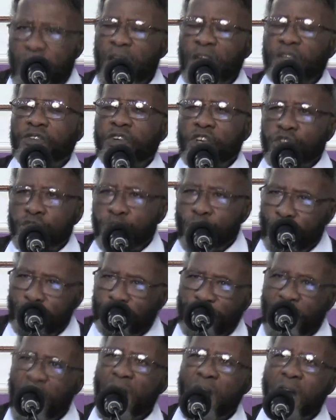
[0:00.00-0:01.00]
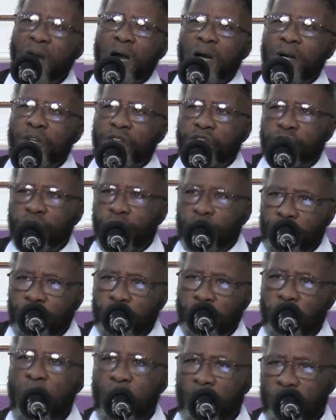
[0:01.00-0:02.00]
Jesus refers
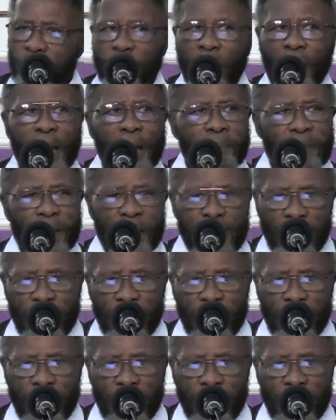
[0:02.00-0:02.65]
to the church